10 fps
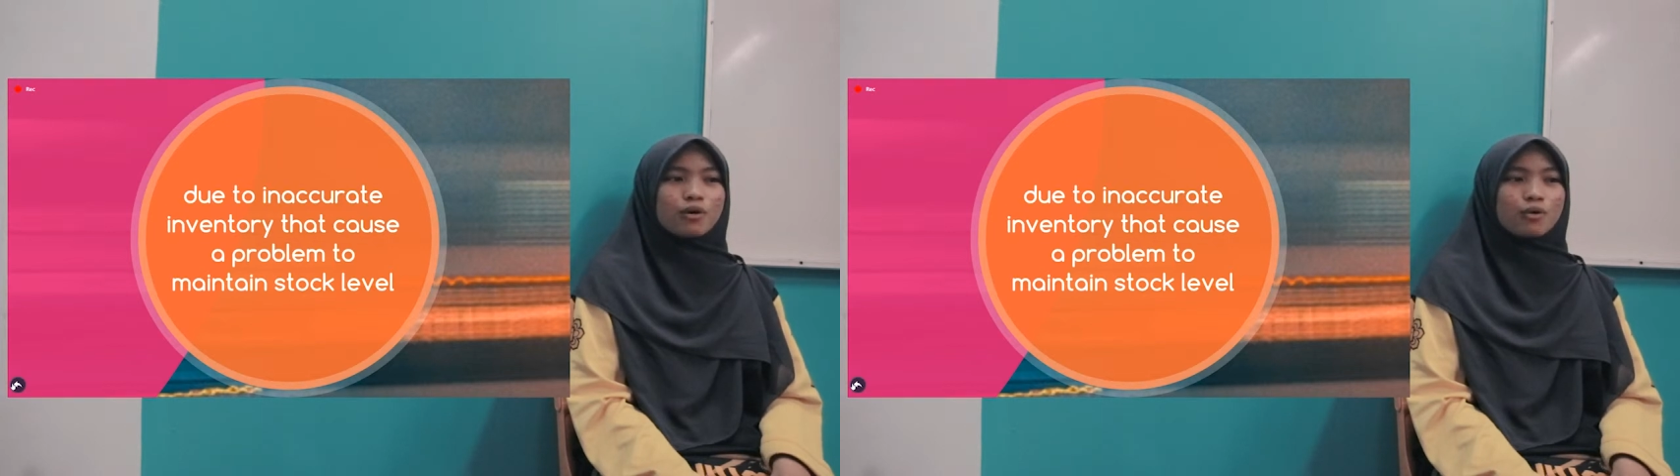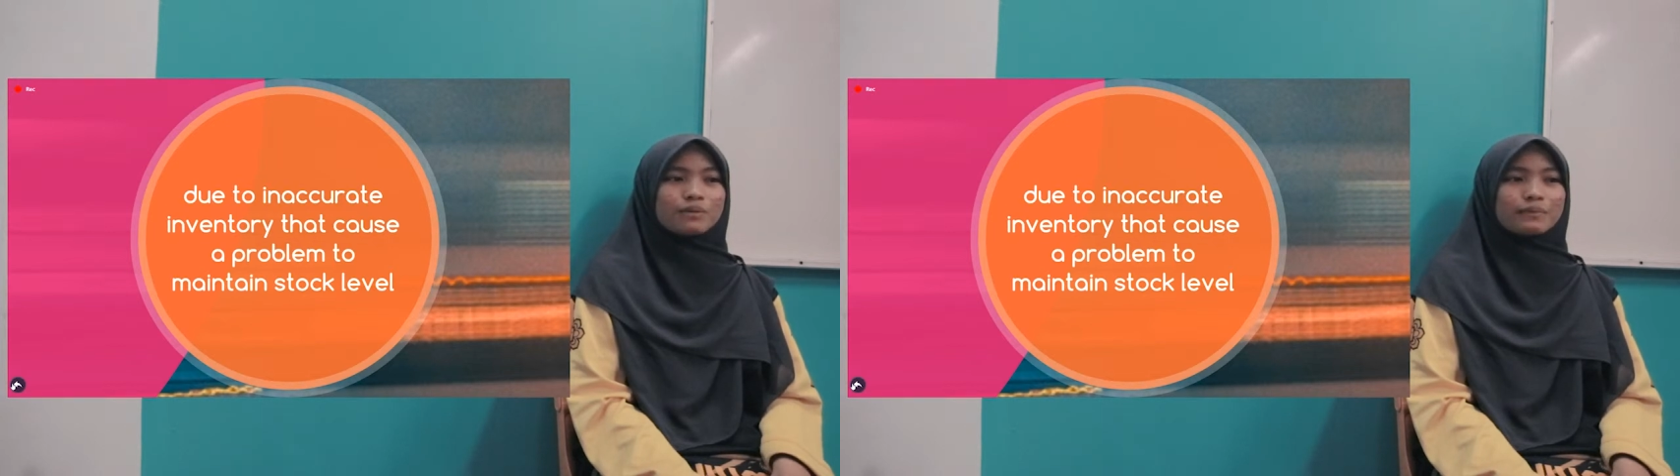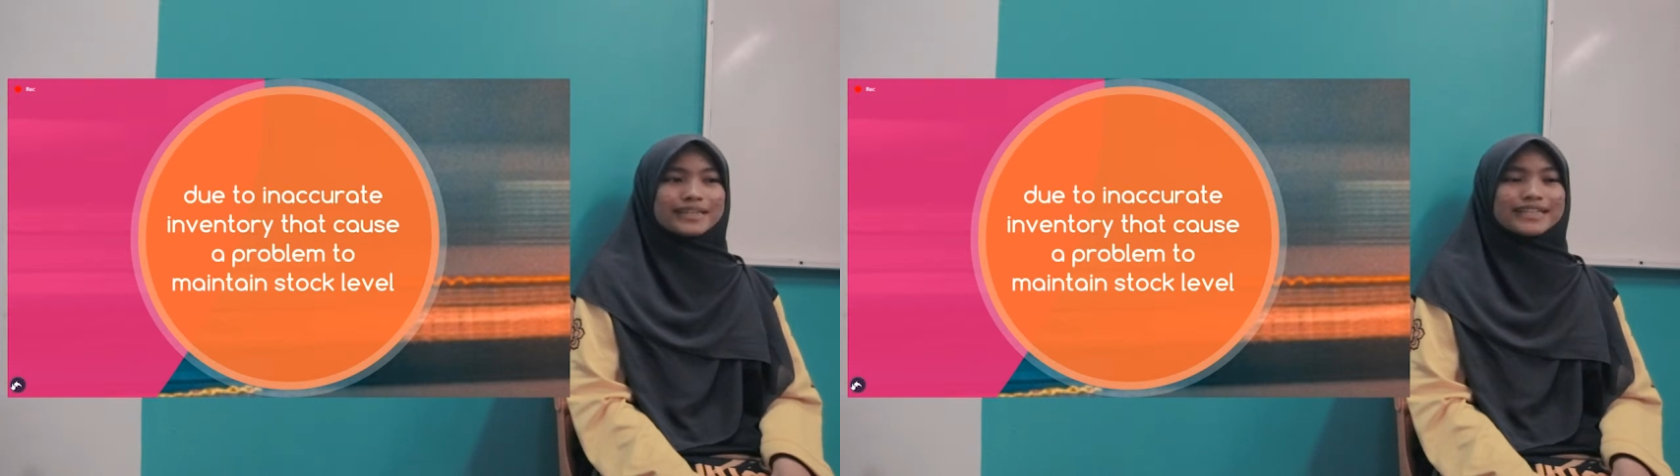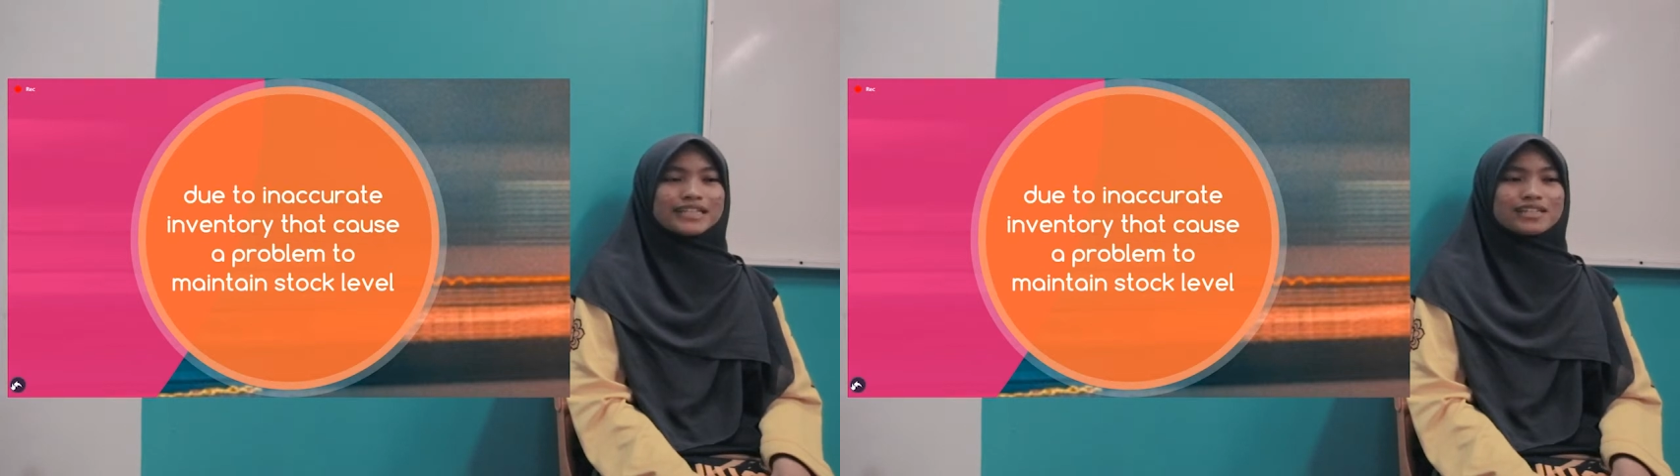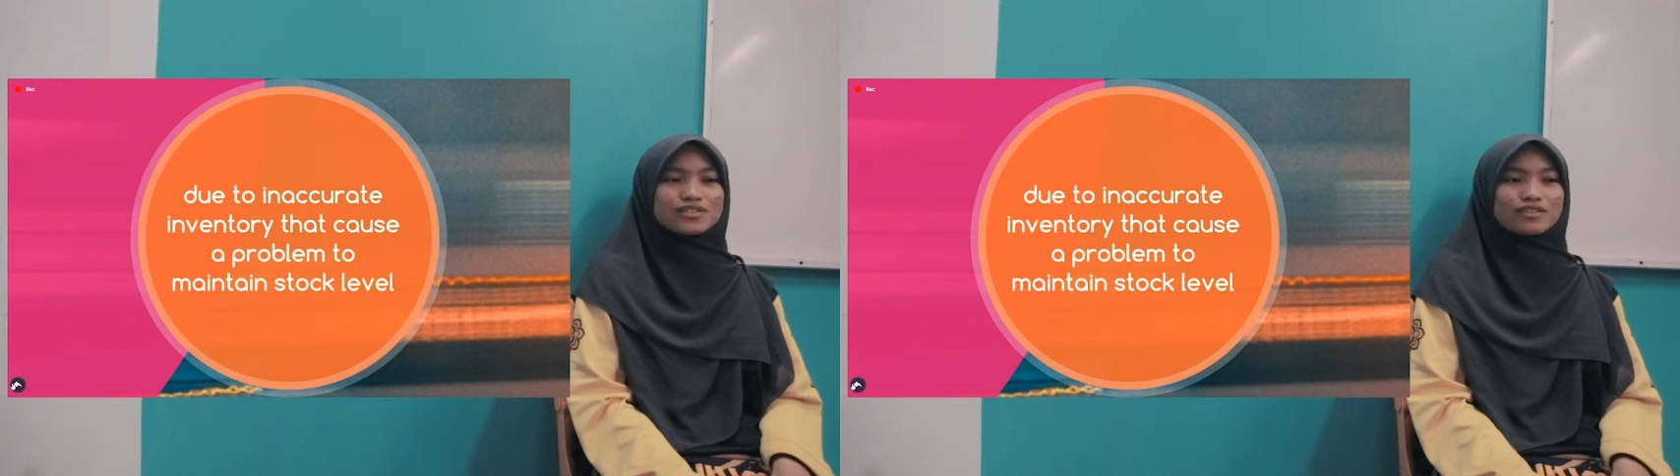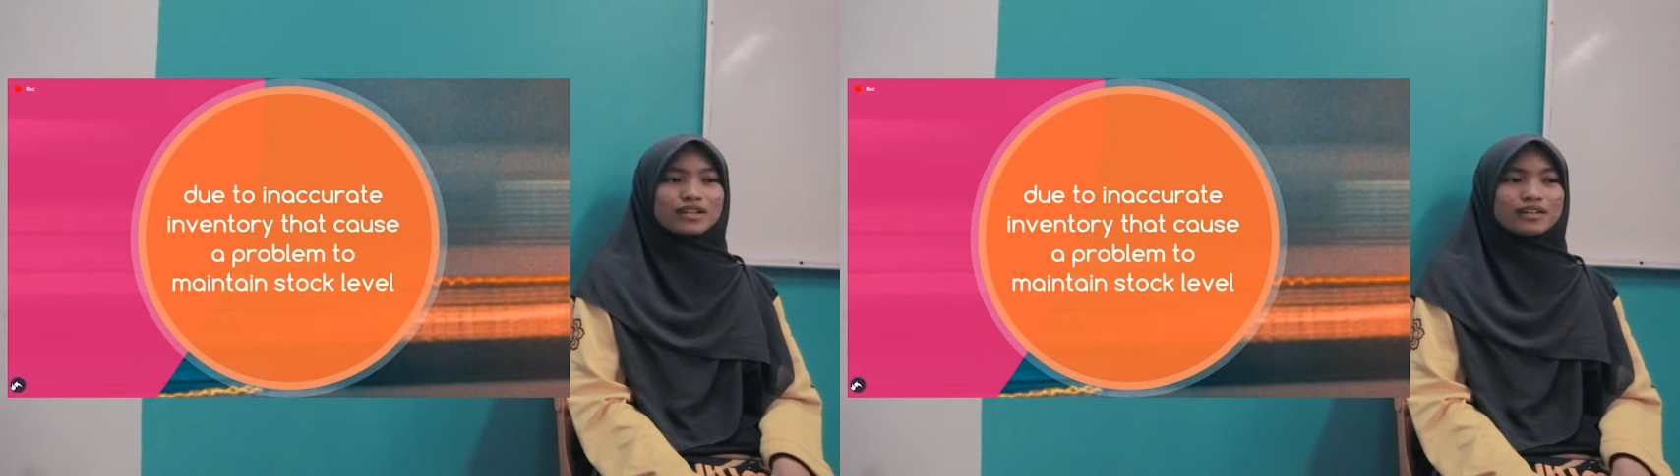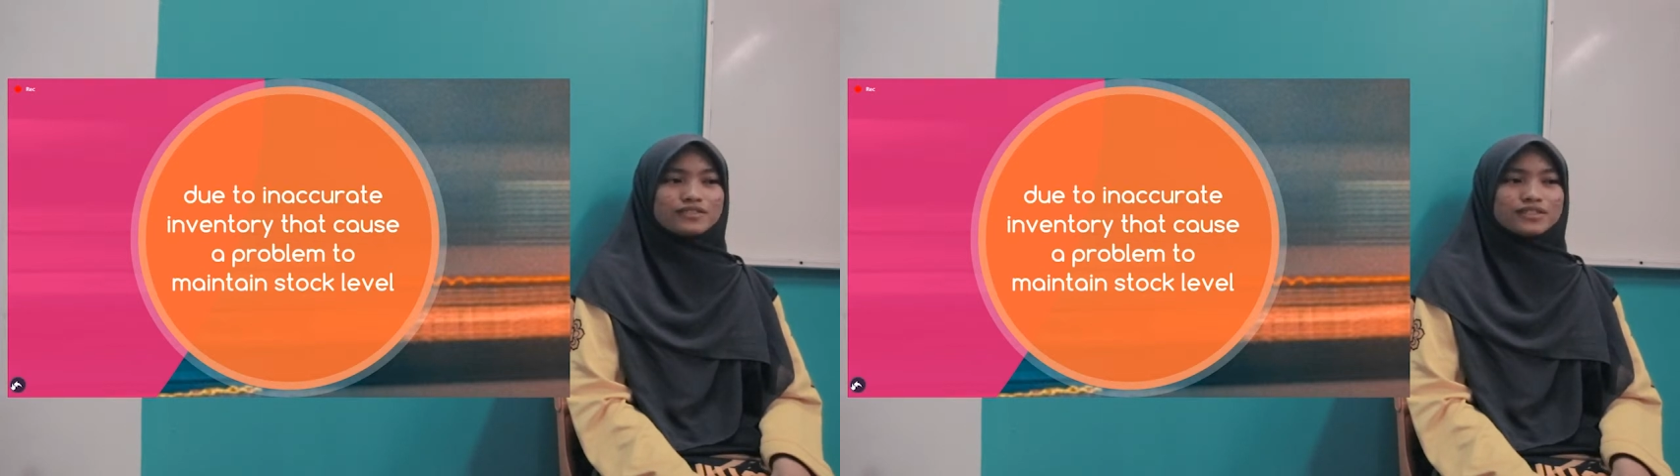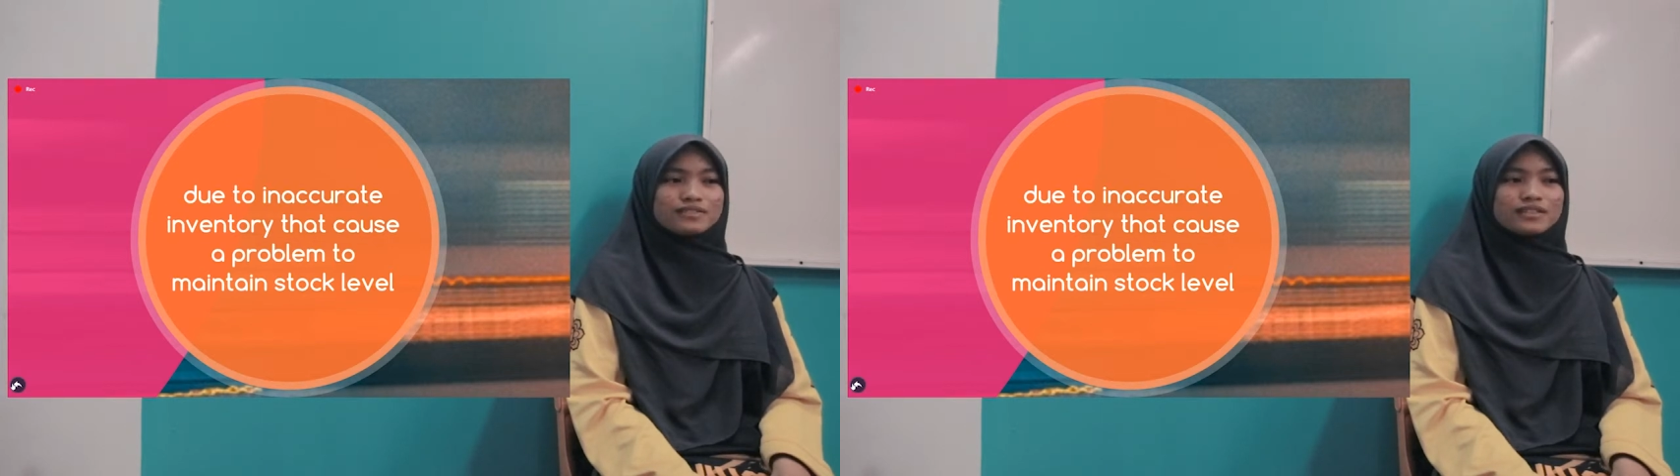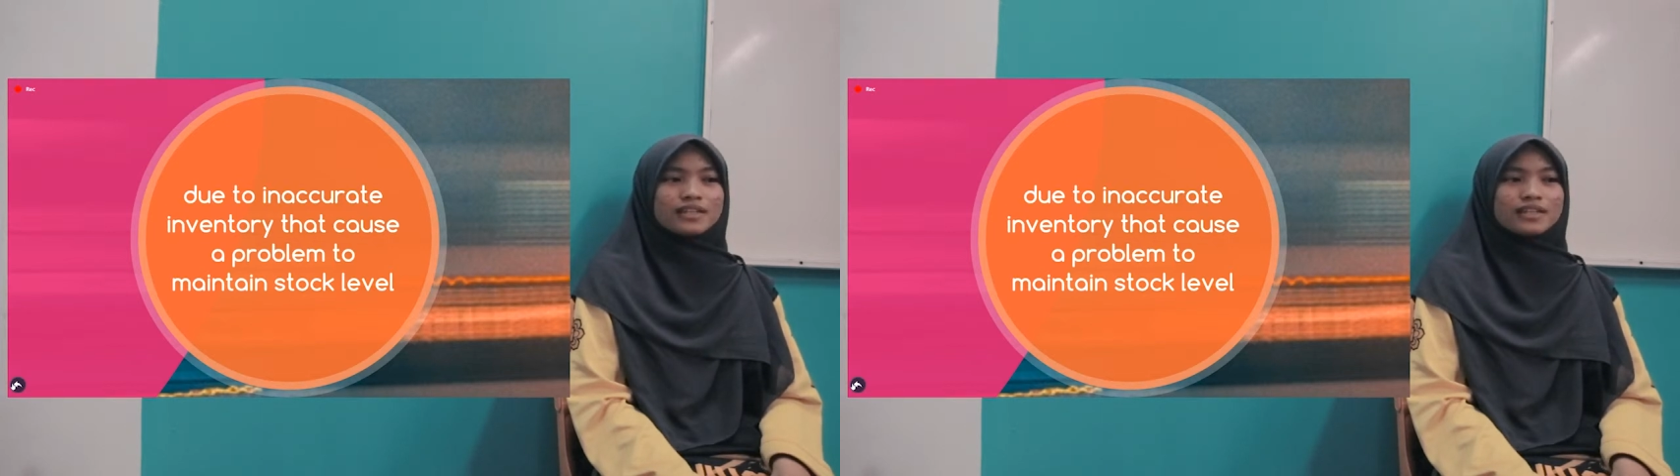while maintaining stock level.